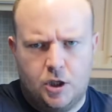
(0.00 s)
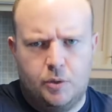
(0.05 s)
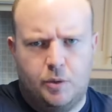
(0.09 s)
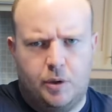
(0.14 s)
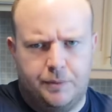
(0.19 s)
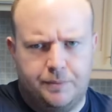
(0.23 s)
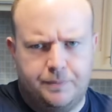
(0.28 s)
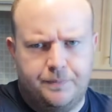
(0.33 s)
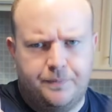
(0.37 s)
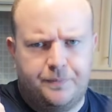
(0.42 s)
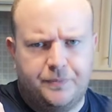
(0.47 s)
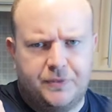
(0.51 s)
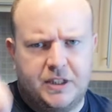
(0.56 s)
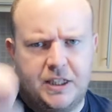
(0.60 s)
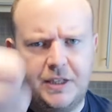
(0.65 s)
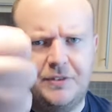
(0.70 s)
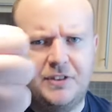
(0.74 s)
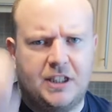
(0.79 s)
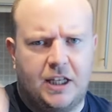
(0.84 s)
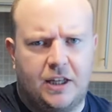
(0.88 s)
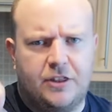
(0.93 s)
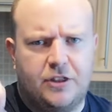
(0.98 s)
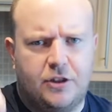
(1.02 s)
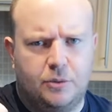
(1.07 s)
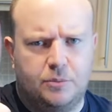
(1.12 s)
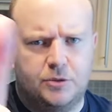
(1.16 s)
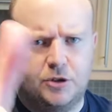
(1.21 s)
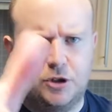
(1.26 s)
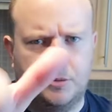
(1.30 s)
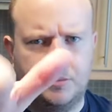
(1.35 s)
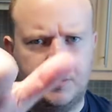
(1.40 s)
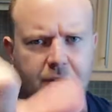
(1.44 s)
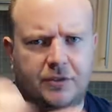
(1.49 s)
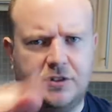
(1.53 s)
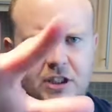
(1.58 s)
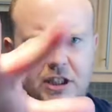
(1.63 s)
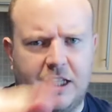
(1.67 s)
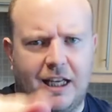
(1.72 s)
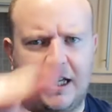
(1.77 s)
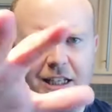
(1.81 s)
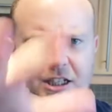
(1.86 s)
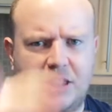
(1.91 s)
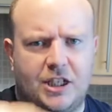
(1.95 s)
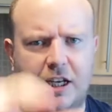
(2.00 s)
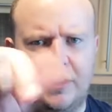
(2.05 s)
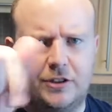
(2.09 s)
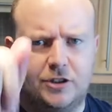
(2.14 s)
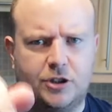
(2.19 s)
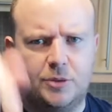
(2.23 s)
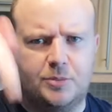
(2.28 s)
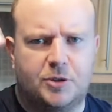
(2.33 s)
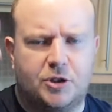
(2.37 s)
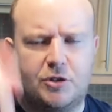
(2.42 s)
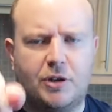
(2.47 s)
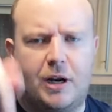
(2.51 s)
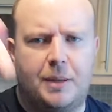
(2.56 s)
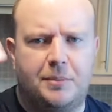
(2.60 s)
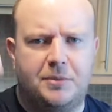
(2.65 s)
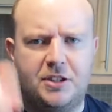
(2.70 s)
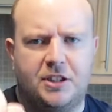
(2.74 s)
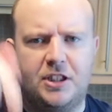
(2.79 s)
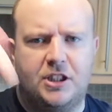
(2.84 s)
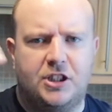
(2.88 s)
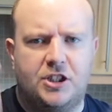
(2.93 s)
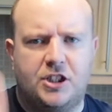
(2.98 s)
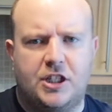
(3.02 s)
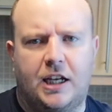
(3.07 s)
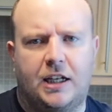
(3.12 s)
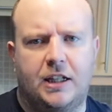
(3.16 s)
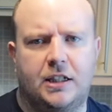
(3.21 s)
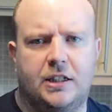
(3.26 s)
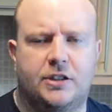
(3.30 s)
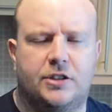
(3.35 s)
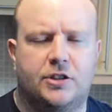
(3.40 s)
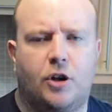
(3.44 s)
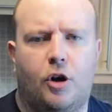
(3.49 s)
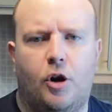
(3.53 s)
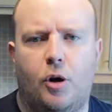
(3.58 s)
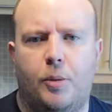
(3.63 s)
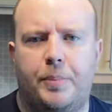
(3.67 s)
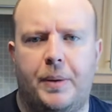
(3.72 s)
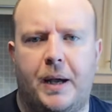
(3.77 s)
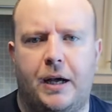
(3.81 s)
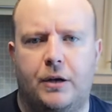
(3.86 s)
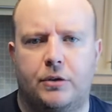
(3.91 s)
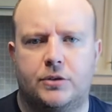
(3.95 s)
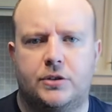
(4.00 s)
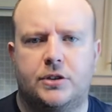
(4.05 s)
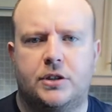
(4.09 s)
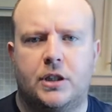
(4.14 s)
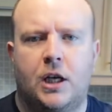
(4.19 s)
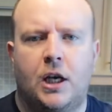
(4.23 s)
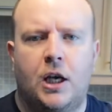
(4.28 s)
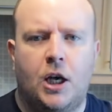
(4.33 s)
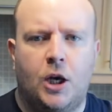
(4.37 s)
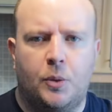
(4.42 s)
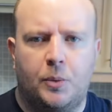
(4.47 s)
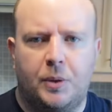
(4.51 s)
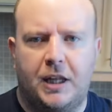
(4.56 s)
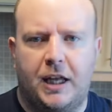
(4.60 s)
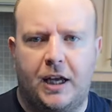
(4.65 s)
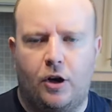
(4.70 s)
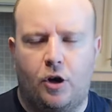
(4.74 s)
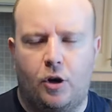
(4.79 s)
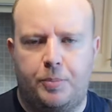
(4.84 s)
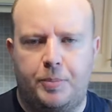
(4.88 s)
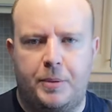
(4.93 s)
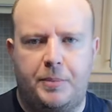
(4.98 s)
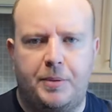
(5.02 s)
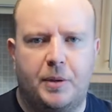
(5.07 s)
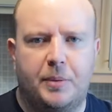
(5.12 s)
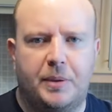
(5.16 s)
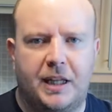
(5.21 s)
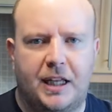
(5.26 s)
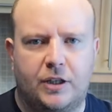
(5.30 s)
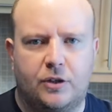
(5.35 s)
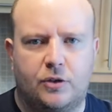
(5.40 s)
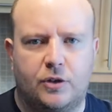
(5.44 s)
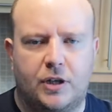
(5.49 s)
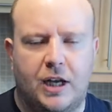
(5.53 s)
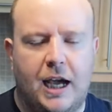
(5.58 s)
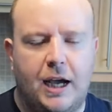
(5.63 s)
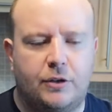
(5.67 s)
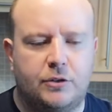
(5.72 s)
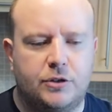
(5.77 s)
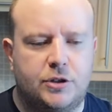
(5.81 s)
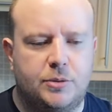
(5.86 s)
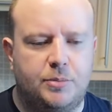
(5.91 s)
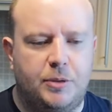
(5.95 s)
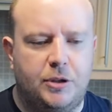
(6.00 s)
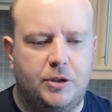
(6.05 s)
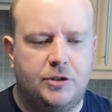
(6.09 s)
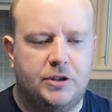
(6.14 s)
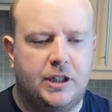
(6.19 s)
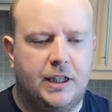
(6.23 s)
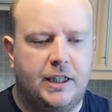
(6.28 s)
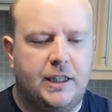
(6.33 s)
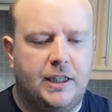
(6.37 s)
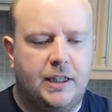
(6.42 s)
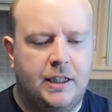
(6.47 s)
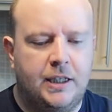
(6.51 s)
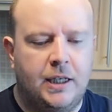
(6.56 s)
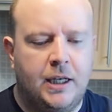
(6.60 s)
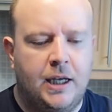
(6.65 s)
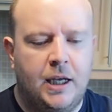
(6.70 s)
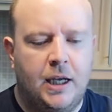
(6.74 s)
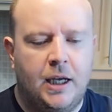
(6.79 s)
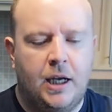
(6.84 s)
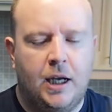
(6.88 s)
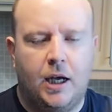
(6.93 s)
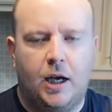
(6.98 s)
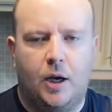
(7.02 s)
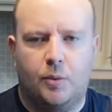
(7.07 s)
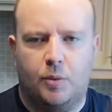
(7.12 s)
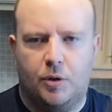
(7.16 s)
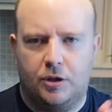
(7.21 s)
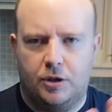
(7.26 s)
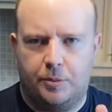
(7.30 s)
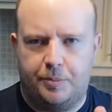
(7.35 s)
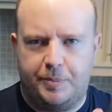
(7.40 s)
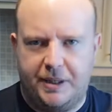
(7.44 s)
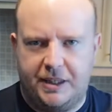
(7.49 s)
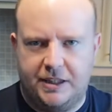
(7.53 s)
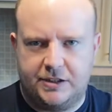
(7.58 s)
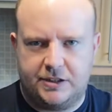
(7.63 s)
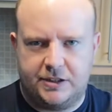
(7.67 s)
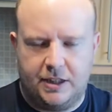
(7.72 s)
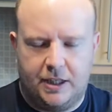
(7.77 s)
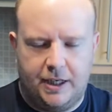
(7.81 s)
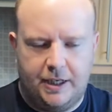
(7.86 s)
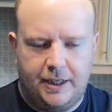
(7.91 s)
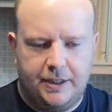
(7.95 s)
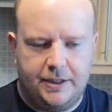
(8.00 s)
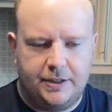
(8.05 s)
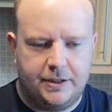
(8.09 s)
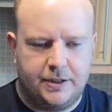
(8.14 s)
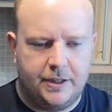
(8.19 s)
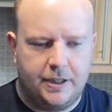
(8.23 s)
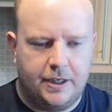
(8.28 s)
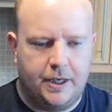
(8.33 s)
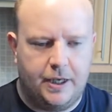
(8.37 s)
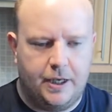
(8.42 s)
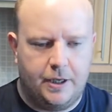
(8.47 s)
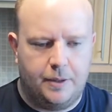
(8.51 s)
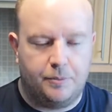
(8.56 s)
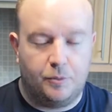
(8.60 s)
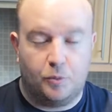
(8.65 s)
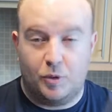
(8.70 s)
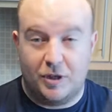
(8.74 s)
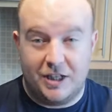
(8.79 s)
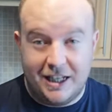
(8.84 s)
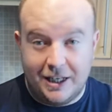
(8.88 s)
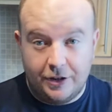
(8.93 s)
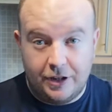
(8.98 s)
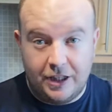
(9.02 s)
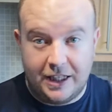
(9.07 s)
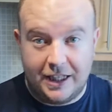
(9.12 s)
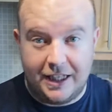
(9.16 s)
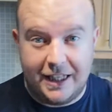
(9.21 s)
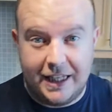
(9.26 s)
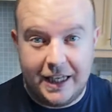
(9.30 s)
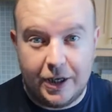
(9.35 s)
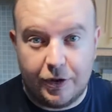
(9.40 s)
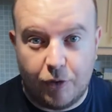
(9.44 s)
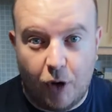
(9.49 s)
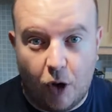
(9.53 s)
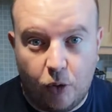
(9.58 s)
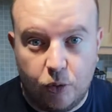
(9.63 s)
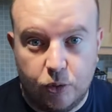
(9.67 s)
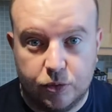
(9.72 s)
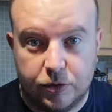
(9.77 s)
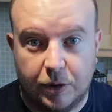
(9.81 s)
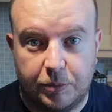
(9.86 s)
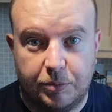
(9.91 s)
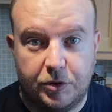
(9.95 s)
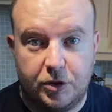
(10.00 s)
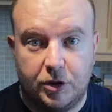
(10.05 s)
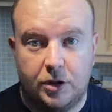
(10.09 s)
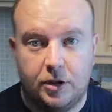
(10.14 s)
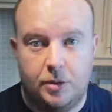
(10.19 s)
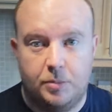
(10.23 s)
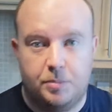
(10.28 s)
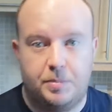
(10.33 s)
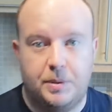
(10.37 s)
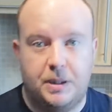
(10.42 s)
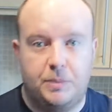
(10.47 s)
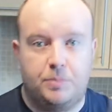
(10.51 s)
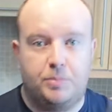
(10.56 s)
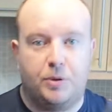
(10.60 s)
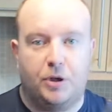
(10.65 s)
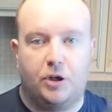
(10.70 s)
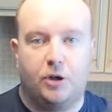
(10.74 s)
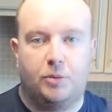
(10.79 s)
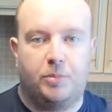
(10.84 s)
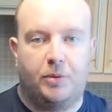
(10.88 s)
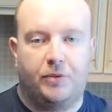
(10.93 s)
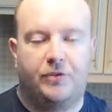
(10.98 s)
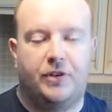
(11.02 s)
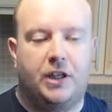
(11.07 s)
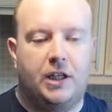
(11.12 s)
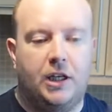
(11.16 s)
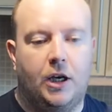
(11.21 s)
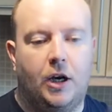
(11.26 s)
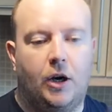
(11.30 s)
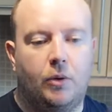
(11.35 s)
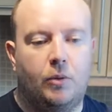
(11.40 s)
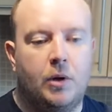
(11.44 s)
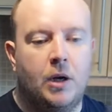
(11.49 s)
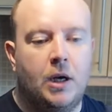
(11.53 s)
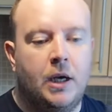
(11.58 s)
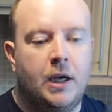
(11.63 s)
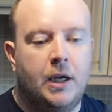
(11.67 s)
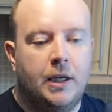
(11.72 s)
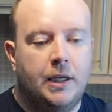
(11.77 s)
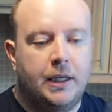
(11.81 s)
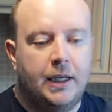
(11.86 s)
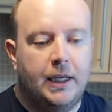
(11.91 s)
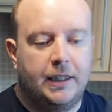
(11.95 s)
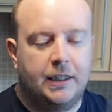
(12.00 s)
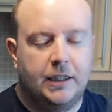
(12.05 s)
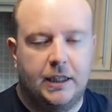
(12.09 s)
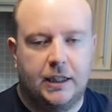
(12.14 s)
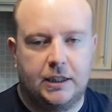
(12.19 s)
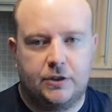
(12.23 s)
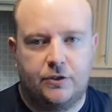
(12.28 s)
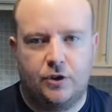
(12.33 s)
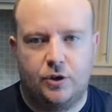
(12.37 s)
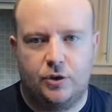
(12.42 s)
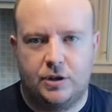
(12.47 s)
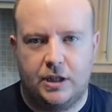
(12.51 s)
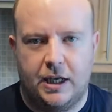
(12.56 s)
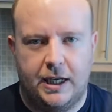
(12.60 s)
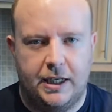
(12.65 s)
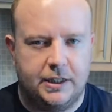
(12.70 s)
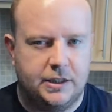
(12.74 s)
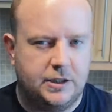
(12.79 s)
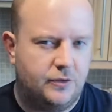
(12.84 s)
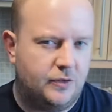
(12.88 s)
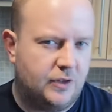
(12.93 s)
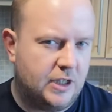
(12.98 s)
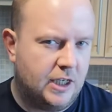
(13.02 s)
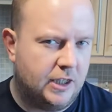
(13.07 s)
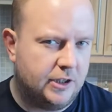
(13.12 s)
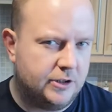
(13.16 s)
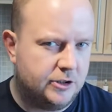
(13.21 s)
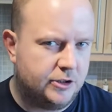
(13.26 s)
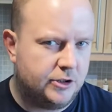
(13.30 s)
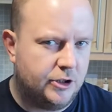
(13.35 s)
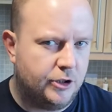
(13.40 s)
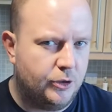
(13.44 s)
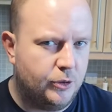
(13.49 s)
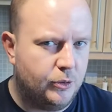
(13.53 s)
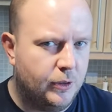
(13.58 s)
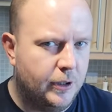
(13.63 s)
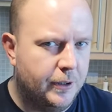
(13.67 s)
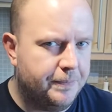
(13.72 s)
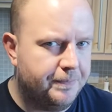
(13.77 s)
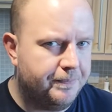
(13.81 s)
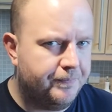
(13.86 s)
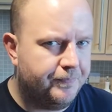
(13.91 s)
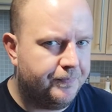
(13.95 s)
come on, give us that thumbs up, give us a like, share, and subscribe to this channel. It's the Hop House. We like hoppy beer, we like good house music. We're on the beer side. We're nearly a year old. I'm going to be putting up a video in the next few days in regards to